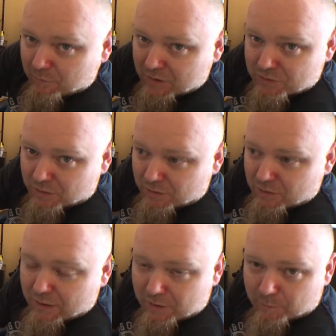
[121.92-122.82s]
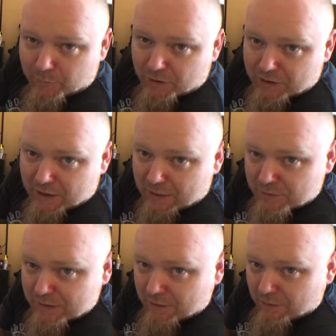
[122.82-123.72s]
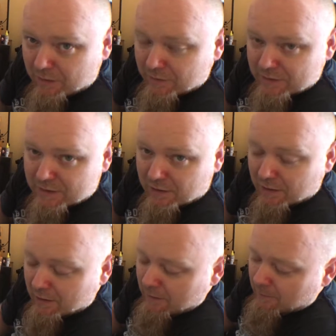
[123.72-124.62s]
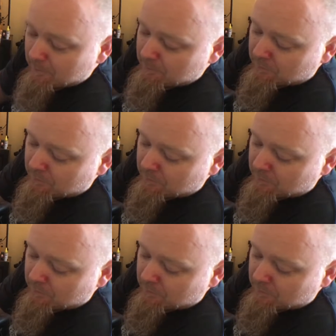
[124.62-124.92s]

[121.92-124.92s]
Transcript: and make sure you don't end up burning your house down or anything silly like that.